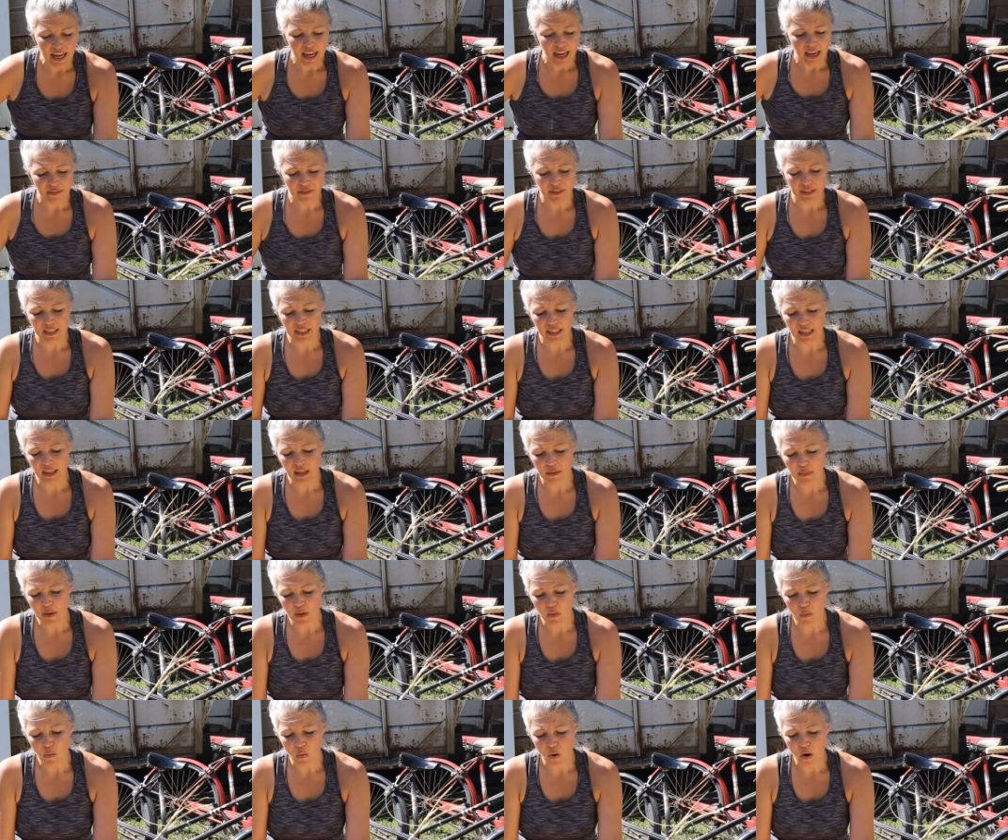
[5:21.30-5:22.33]
If it's gonna
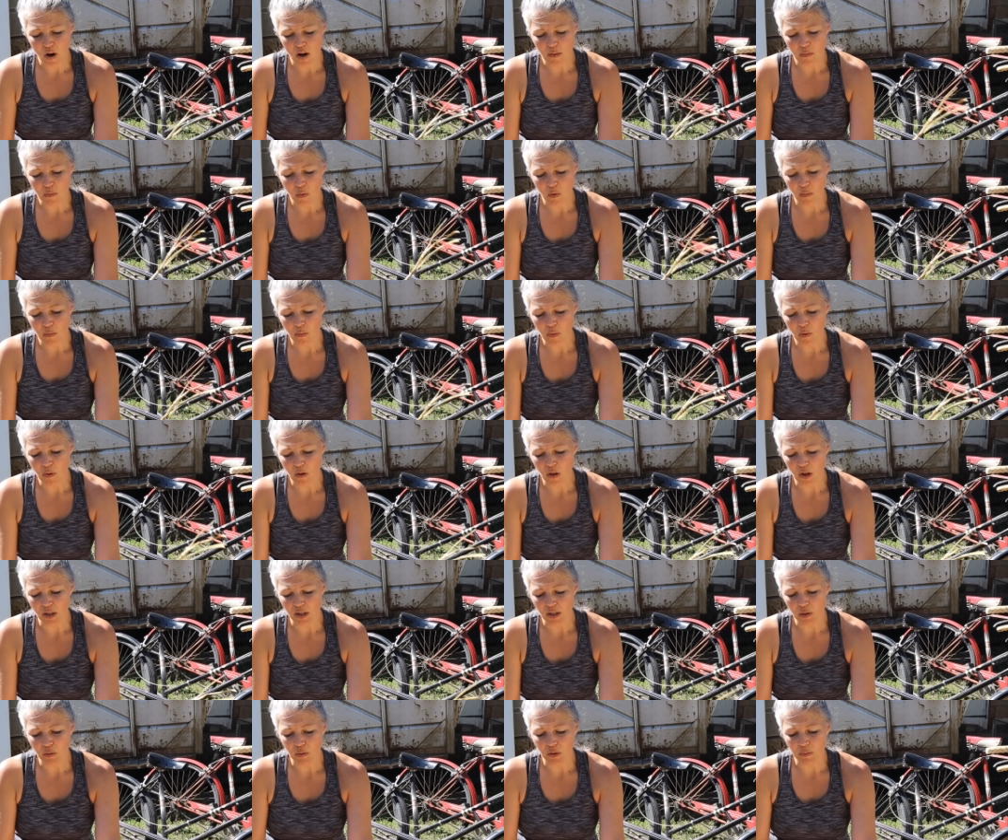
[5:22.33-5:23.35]
be warm, we'll pull
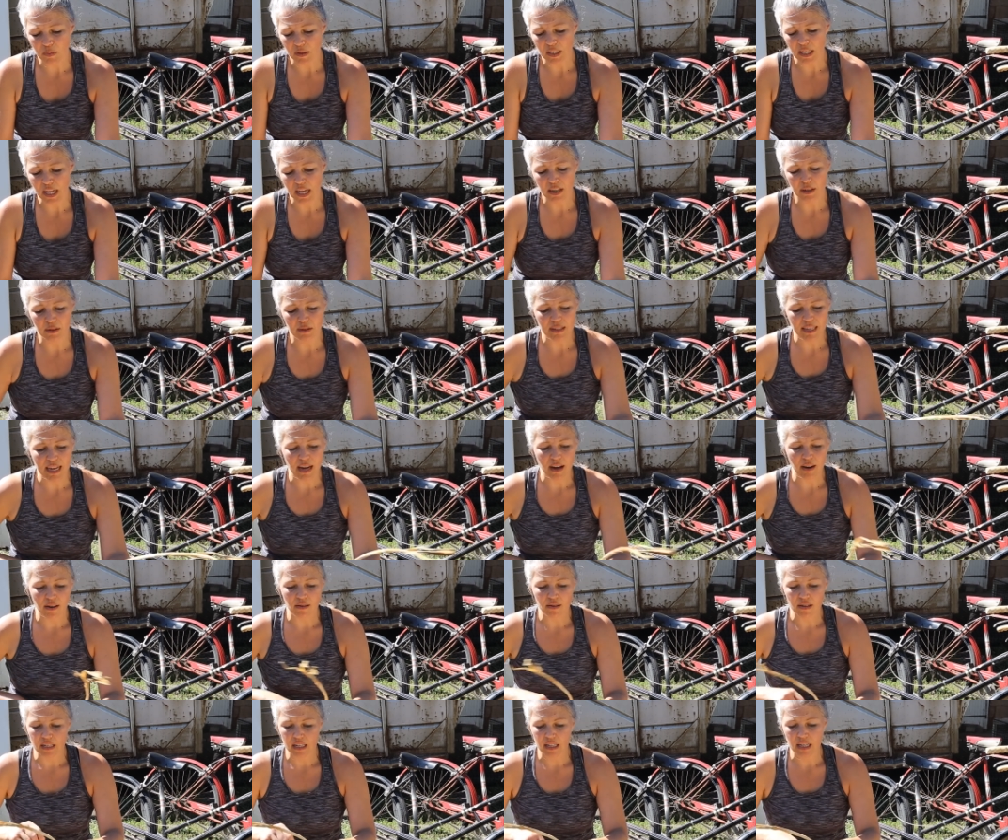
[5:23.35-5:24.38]
our sweet potatoes
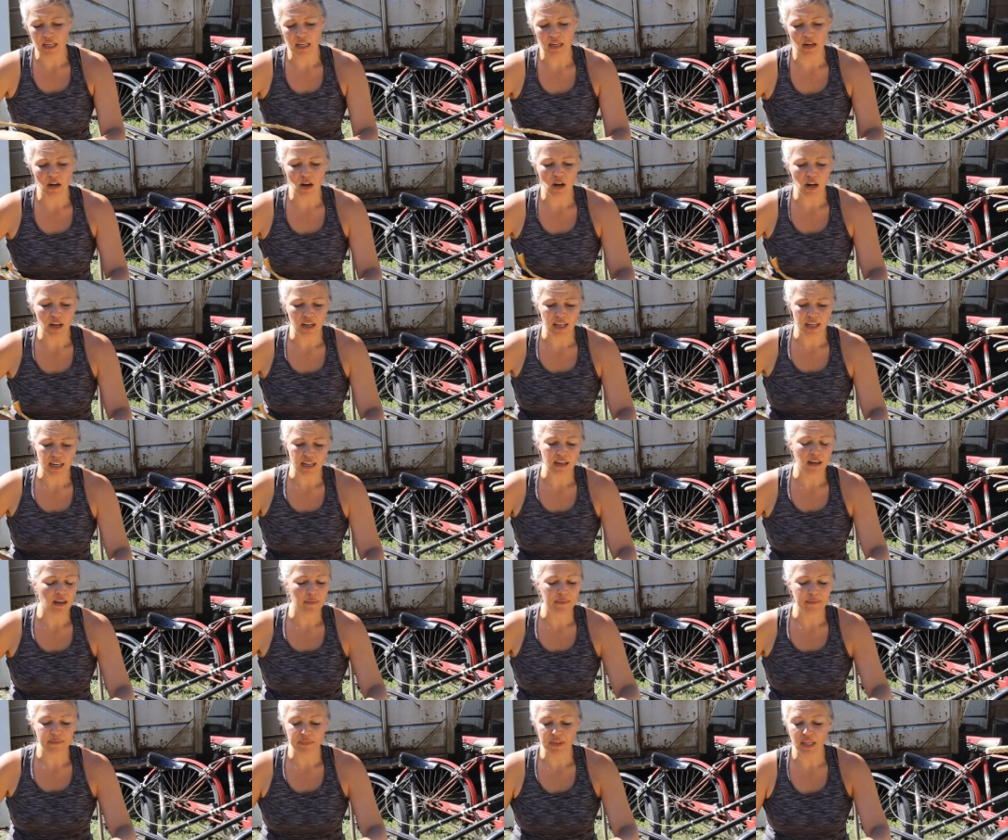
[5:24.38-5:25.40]
out in August,
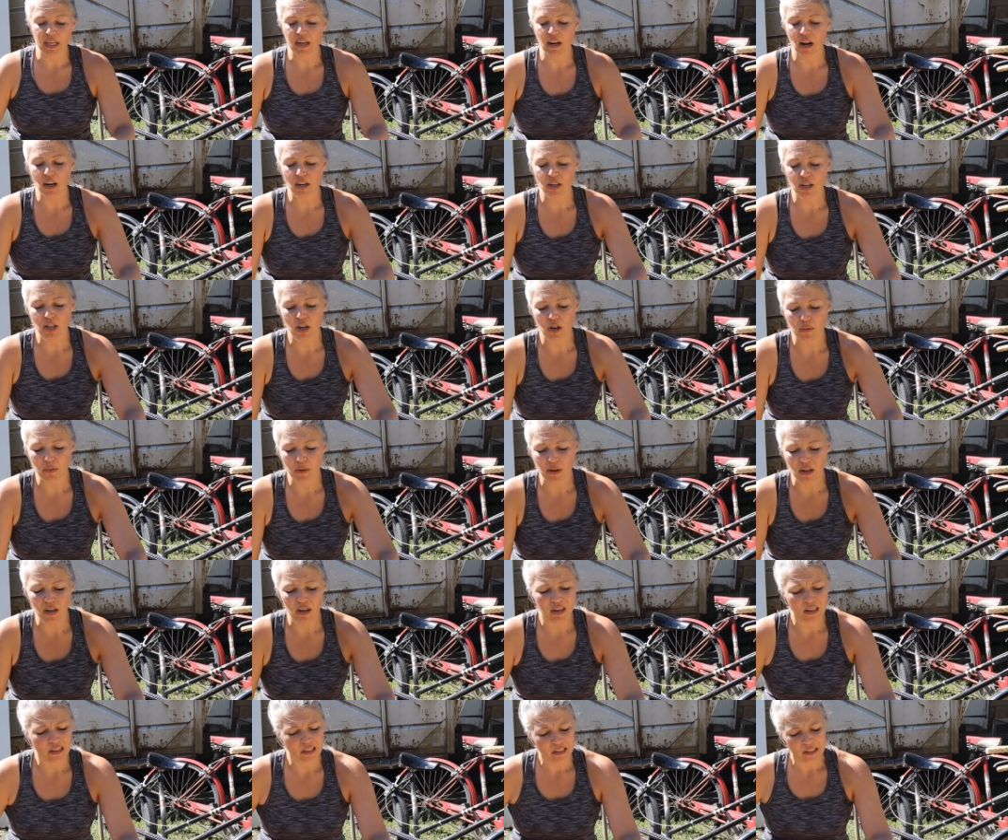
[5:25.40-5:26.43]
um, in October.